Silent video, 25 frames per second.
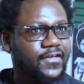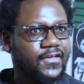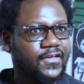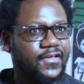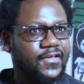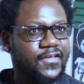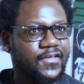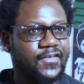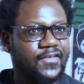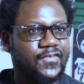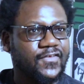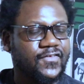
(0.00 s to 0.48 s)

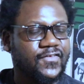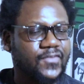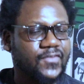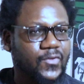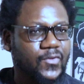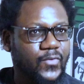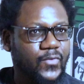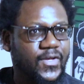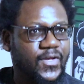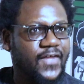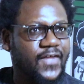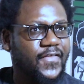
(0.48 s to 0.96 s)
He's
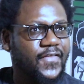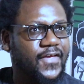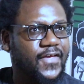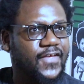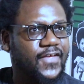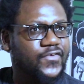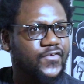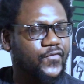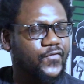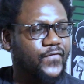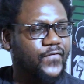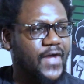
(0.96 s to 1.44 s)
looking at the
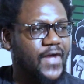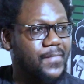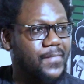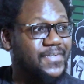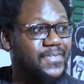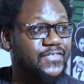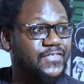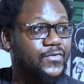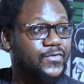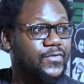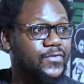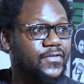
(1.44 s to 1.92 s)
case of
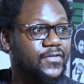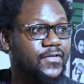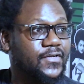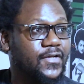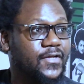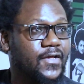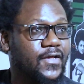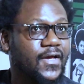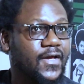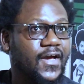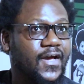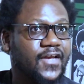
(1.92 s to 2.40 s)

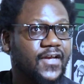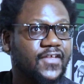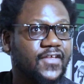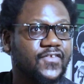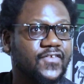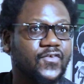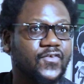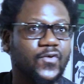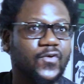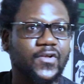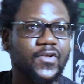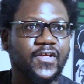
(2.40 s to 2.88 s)
Amazon, and he's
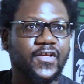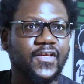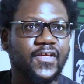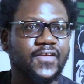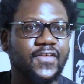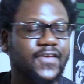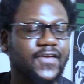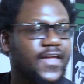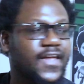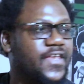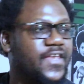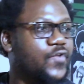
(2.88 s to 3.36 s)
calling
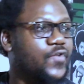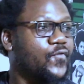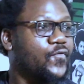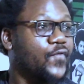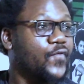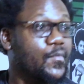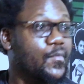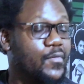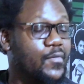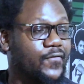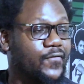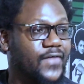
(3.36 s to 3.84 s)
it a new
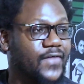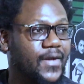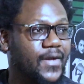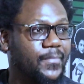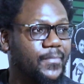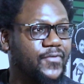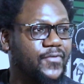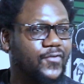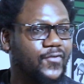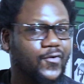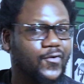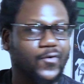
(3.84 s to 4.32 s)
form of
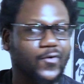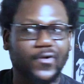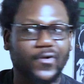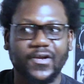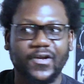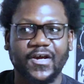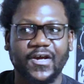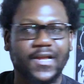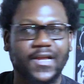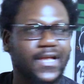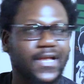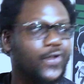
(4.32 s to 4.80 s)
capital
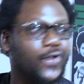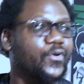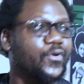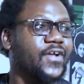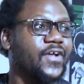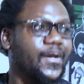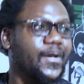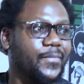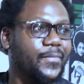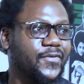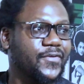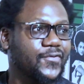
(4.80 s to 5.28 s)
called cloud
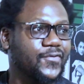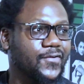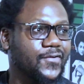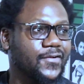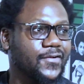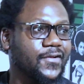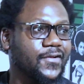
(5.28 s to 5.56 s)
capital.